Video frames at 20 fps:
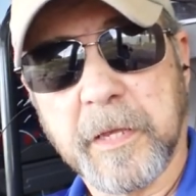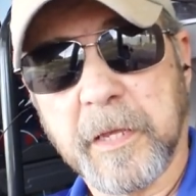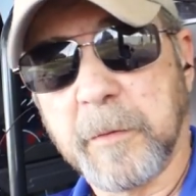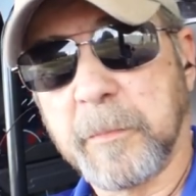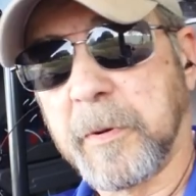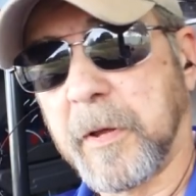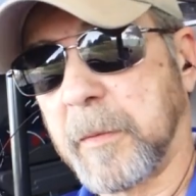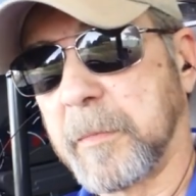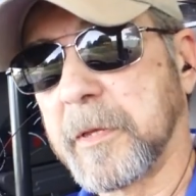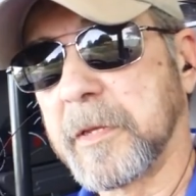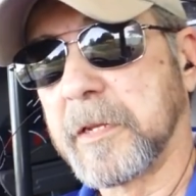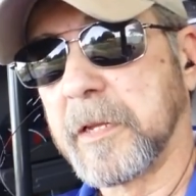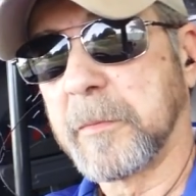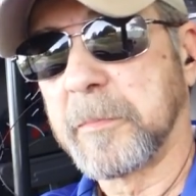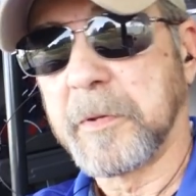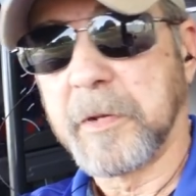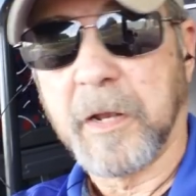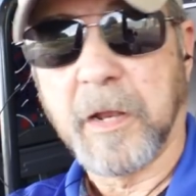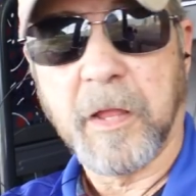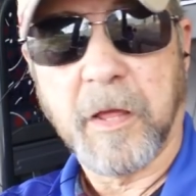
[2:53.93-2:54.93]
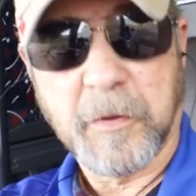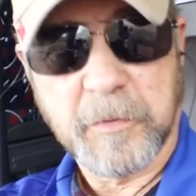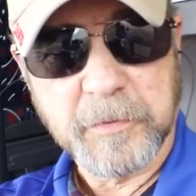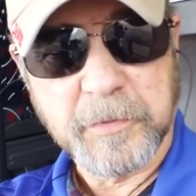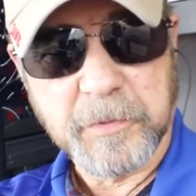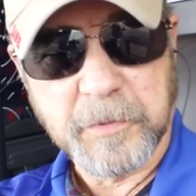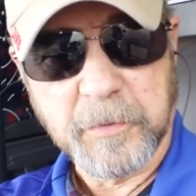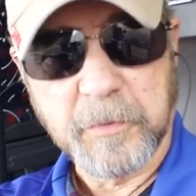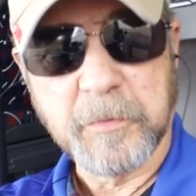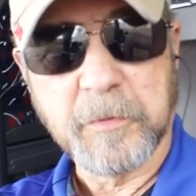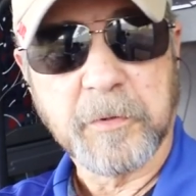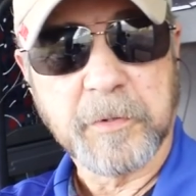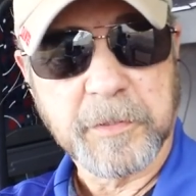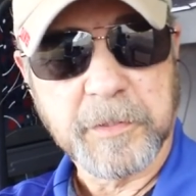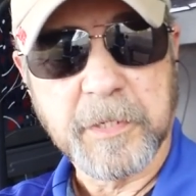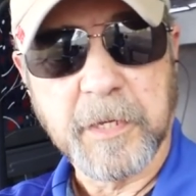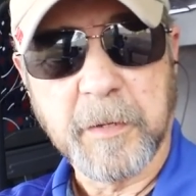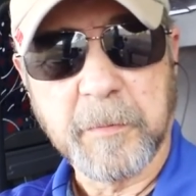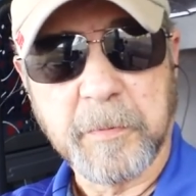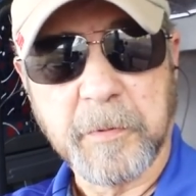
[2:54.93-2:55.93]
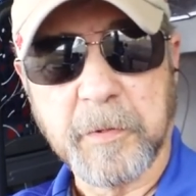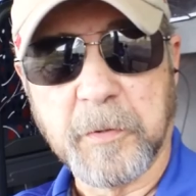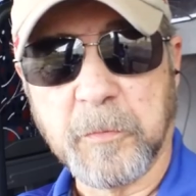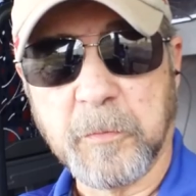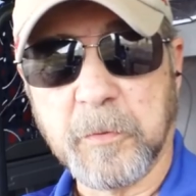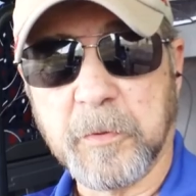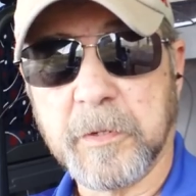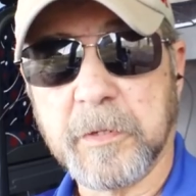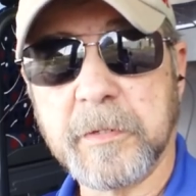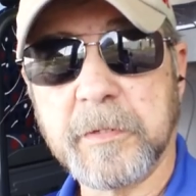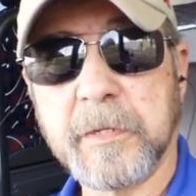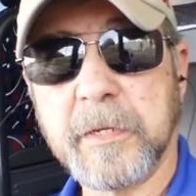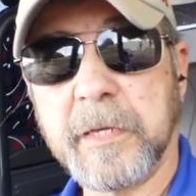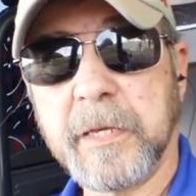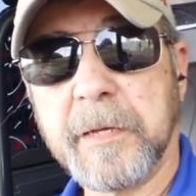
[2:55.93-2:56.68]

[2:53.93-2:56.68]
he'd probably end up in a lawsuit, or his company would,